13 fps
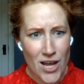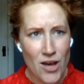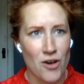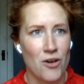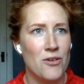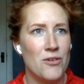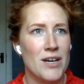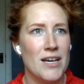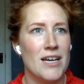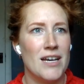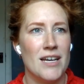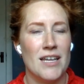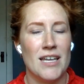I know,
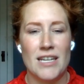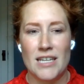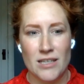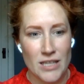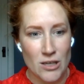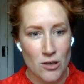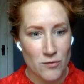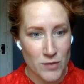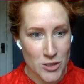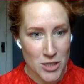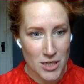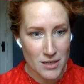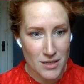and illegal
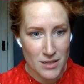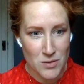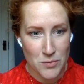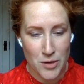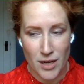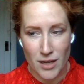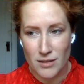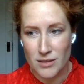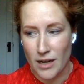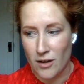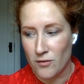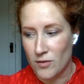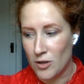fishing as well,
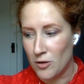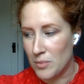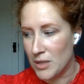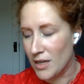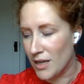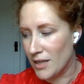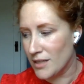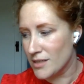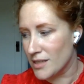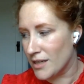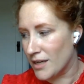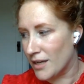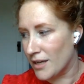kind of
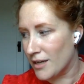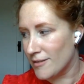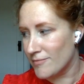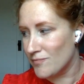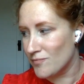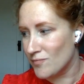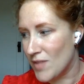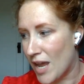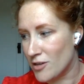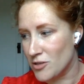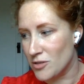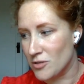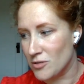beyond
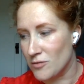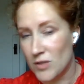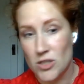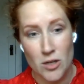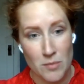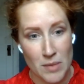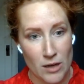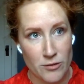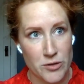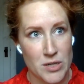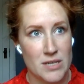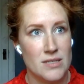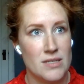national fishing
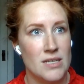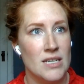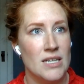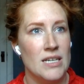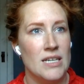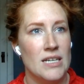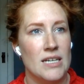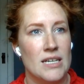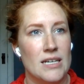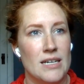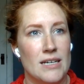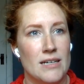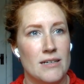boundaries.
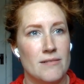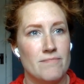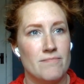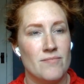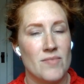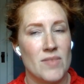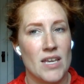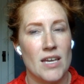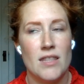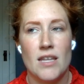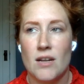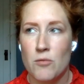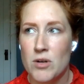And
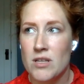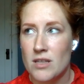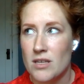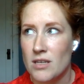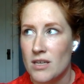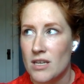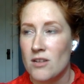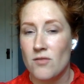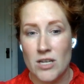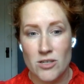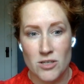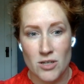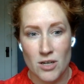then one of the
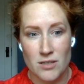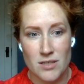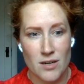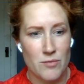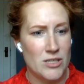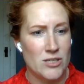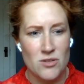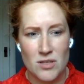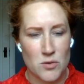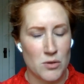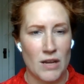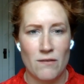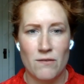innovation talks that I went to,
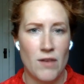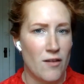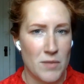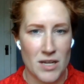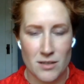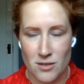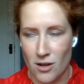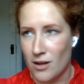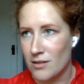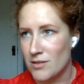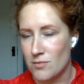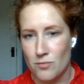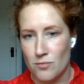these were like 5-minute
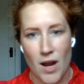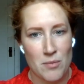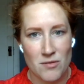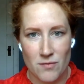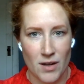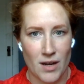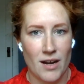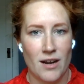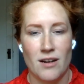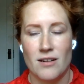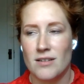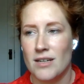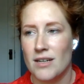talks, rapid
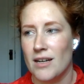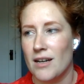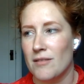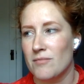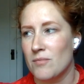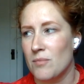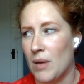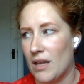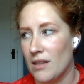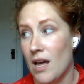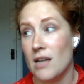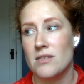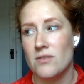fire, by
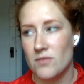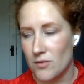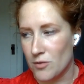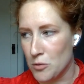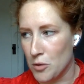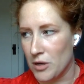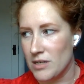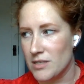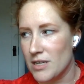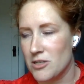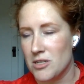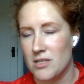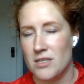lots of different
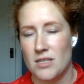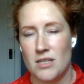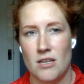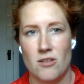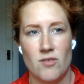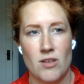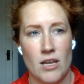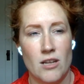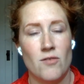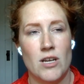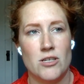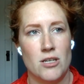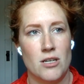organizations at the
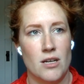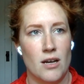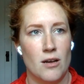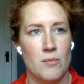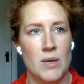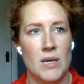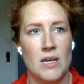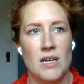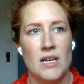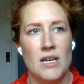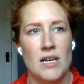Innovation Hub.